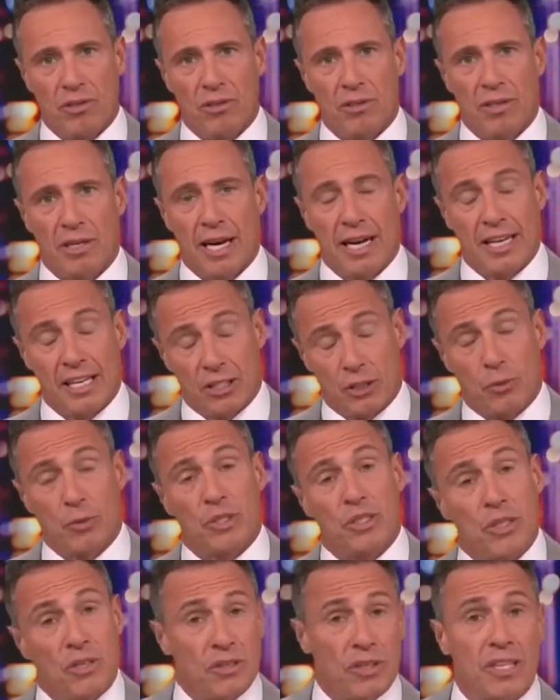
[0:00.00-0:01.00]
and as a
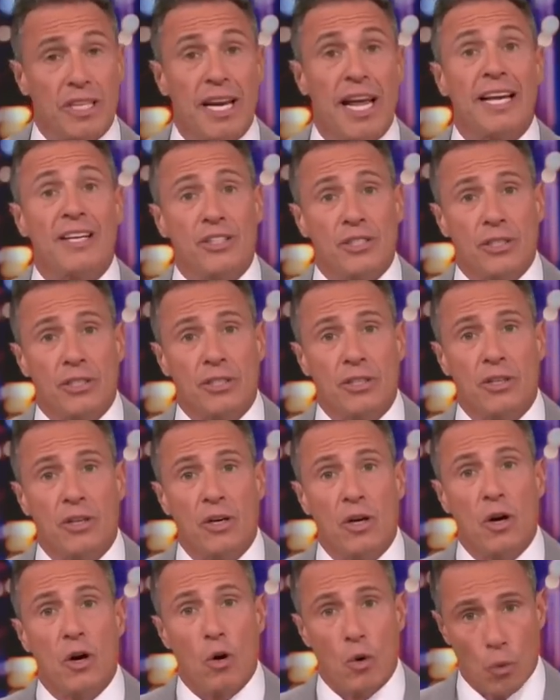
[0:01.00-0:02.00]
result, the nation
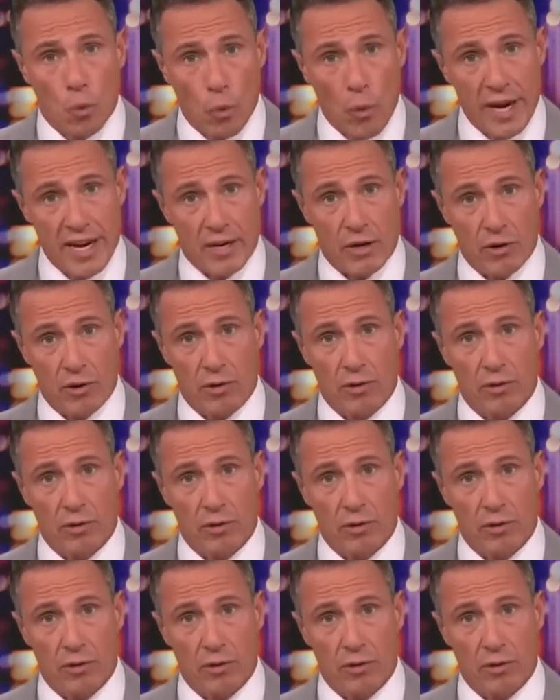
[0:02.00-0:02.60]
weaker.